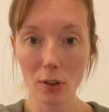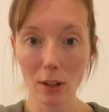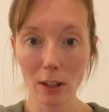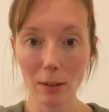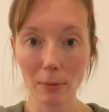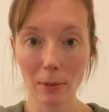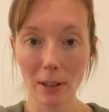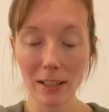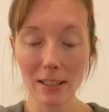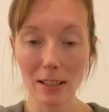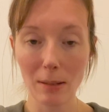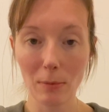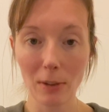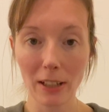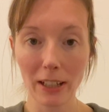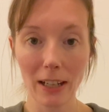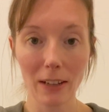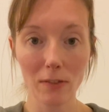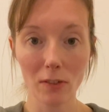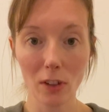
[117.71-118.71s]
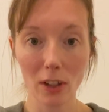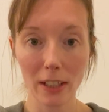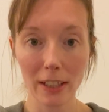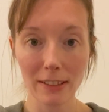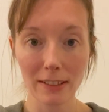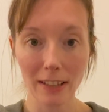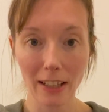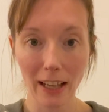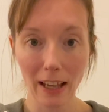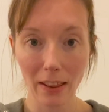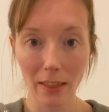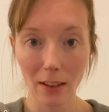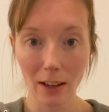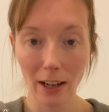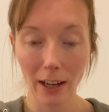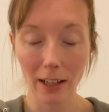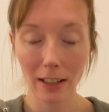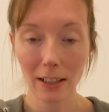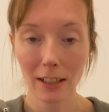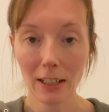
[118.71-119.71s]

I might seem like I haven't got it together,